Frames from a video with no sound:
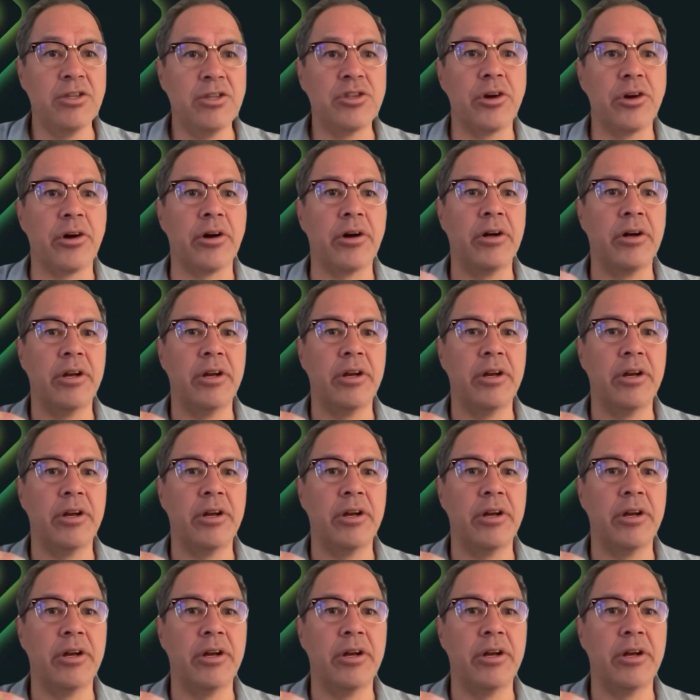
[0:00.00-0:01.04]
Is
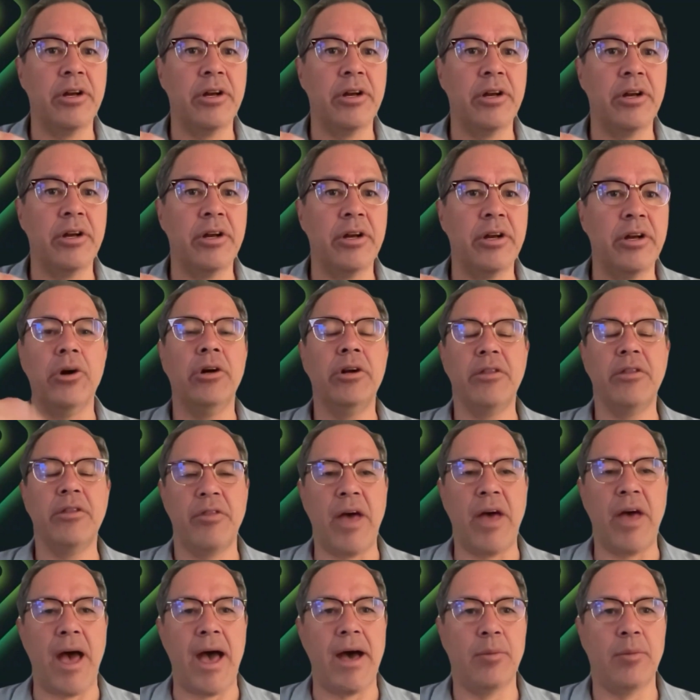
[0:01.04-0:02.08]
there a part
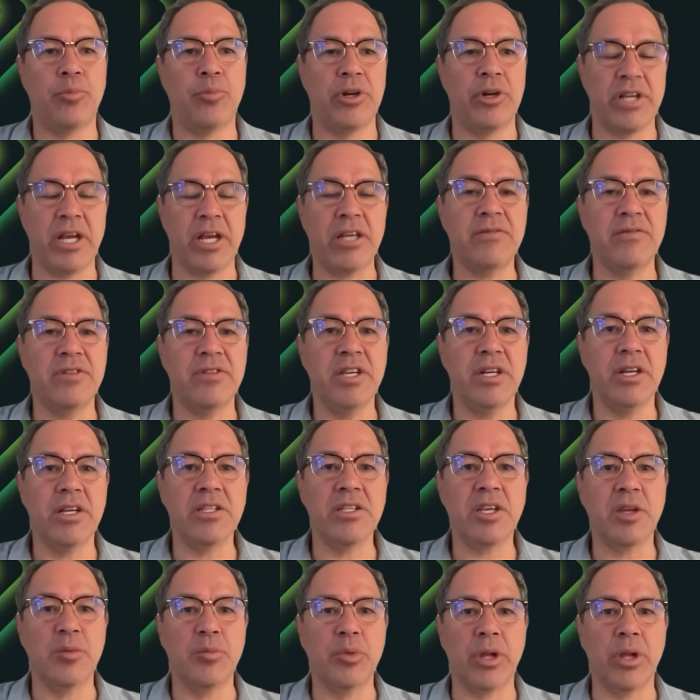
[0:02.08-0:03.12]
that protective
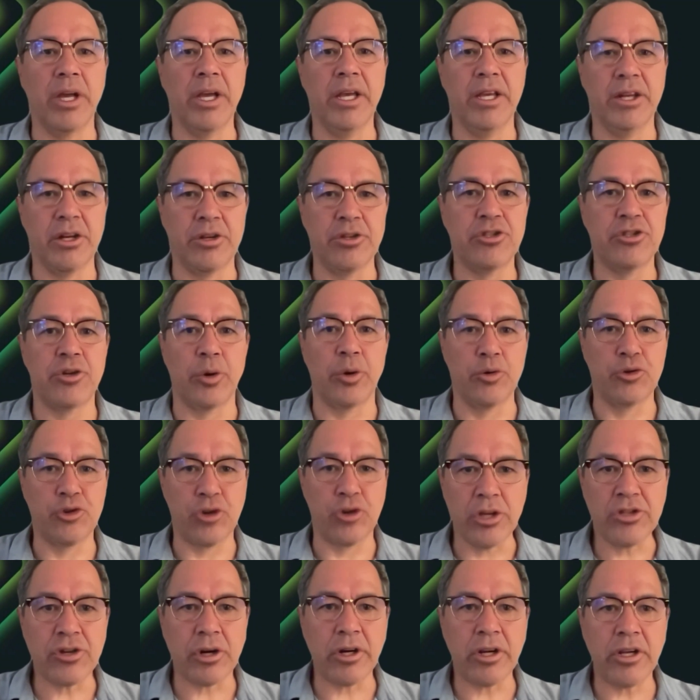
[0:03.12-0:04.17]
DNS can play in a zero
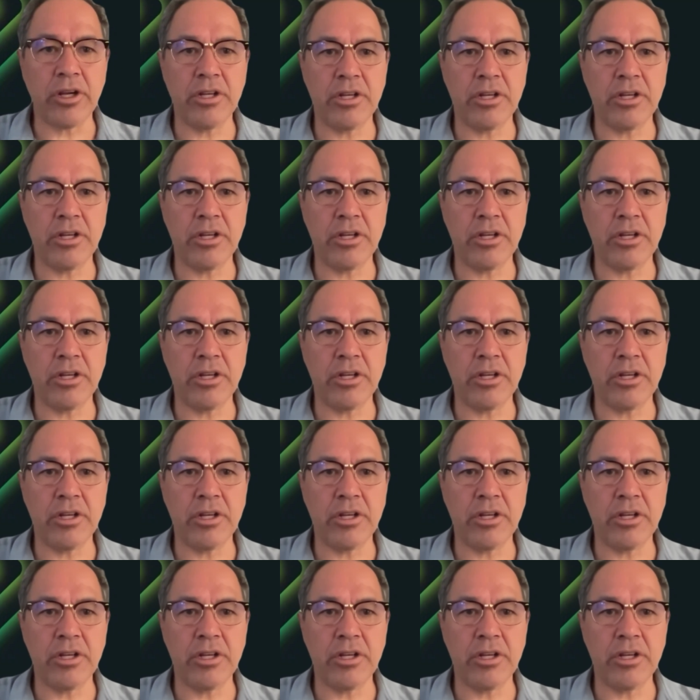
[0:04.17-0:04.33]
trust